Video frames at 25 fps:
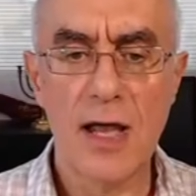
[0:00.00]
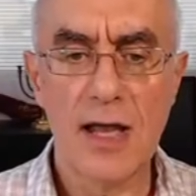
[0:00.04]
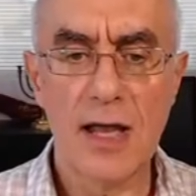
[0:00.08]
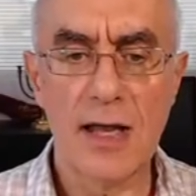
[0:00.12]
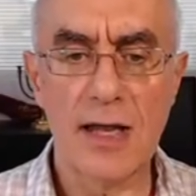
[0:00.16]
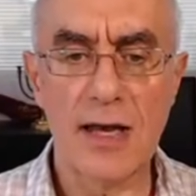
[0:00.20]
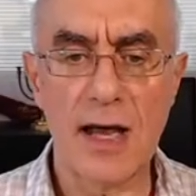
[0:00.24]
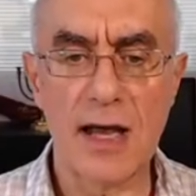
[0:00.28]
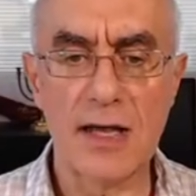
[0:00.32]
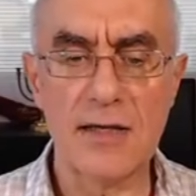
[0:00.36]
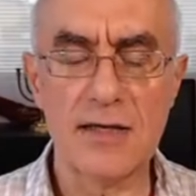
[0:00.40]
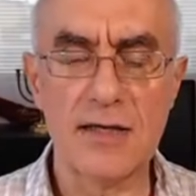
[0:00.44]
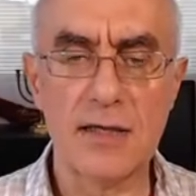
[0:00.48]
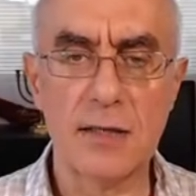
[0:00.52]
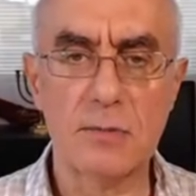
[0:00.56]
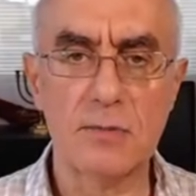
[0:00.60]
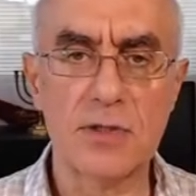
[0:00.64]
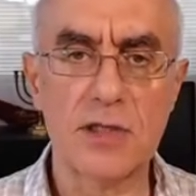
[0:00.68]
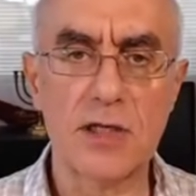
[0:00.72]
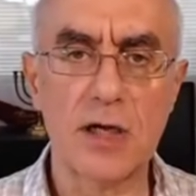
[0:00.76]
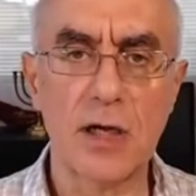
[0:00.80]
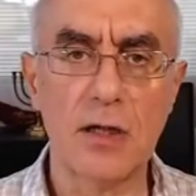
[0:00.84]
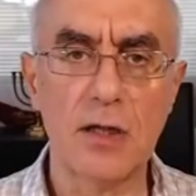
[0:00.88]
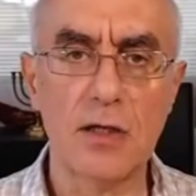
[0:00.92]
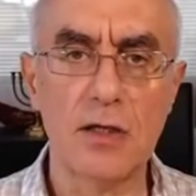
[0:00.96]
And I am
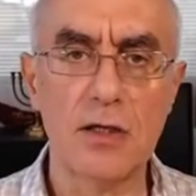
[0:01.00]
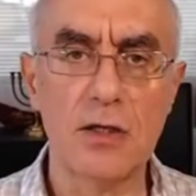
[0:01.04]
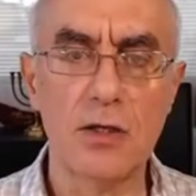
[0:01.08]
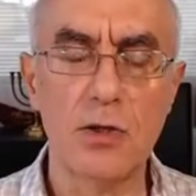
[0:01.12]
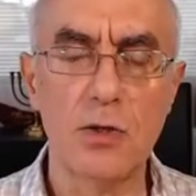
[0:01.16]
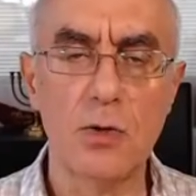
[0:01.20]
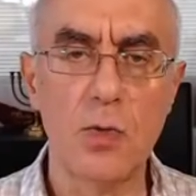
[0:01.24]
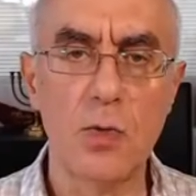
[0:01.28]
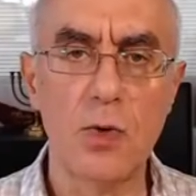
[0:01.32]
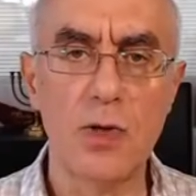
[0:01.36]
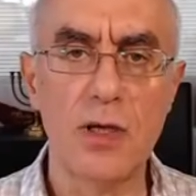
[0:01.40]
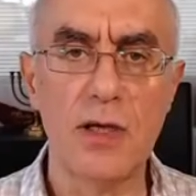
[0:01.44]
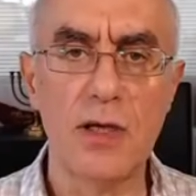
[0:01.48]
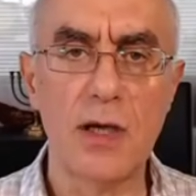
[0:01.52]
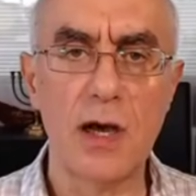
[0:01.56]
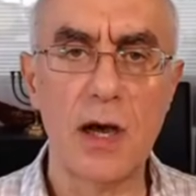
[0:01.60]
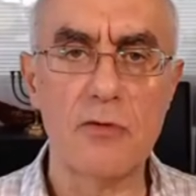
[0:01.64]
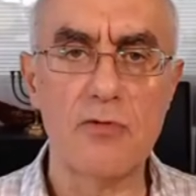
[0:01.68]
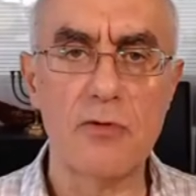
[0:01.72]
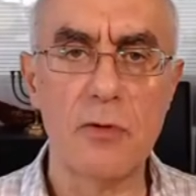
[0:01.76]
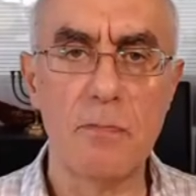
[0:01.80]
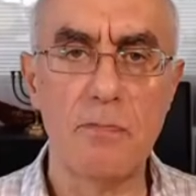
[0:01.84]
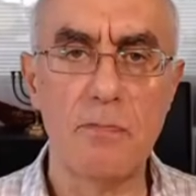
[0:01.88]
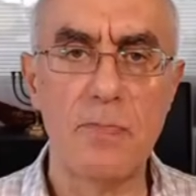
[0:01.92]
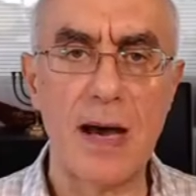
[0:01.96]
telling you, we
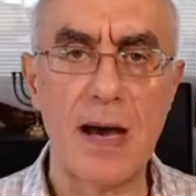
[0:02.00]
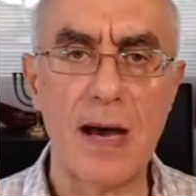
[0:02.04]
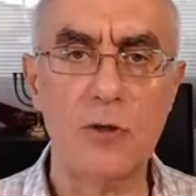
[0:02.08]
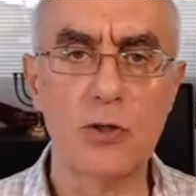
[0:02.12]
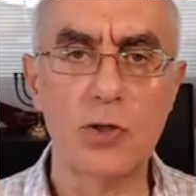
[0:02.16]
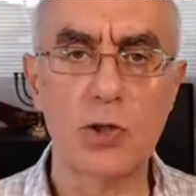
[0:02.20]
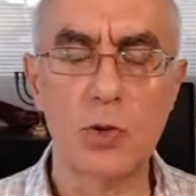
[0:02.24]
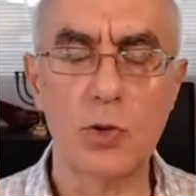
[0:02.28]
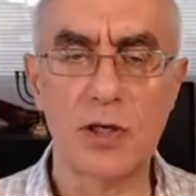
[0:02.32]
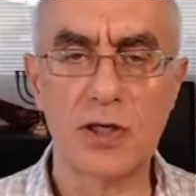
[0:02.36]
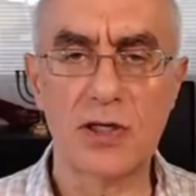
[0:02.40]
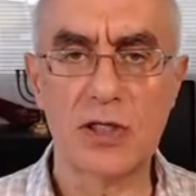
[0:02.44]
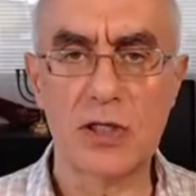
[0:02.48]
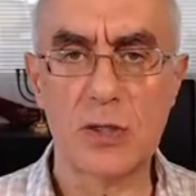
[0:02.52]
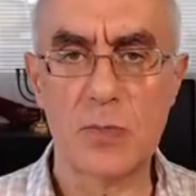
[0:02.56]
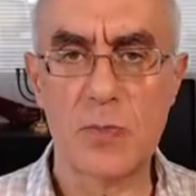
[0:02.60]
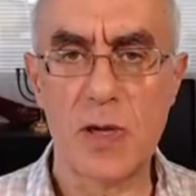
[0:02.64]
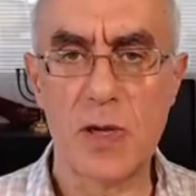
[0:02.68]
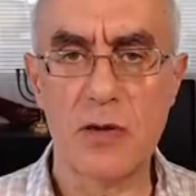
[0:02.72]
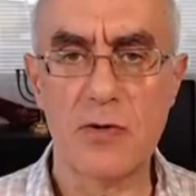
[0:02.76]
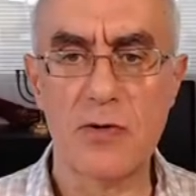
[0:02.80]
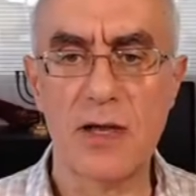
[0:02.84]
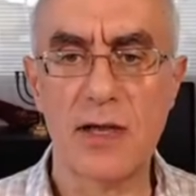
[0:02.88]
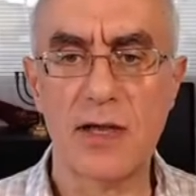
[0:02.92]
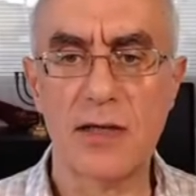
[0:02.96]
are about to
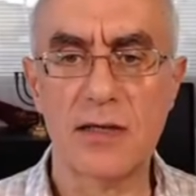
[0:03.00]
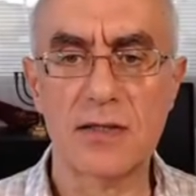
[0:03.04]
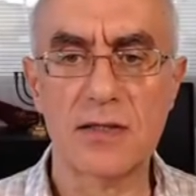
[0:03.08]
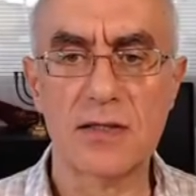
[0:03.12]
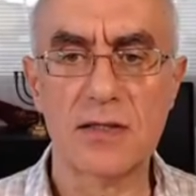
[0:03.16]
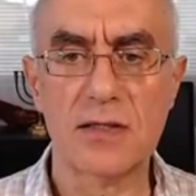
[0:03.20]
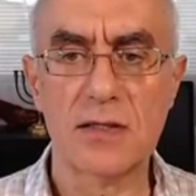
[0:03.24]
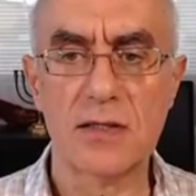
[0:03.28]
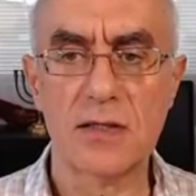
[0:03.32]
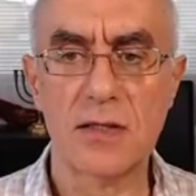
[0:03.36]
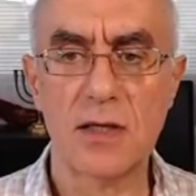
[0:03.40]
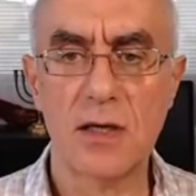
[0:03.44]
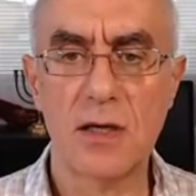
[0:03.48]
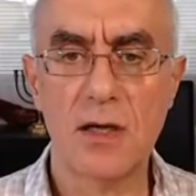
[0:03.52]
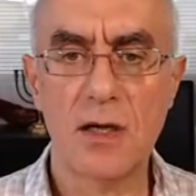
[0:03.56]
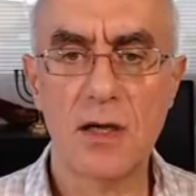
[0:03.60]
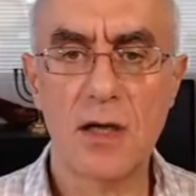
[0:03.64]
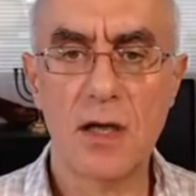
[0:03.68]
experience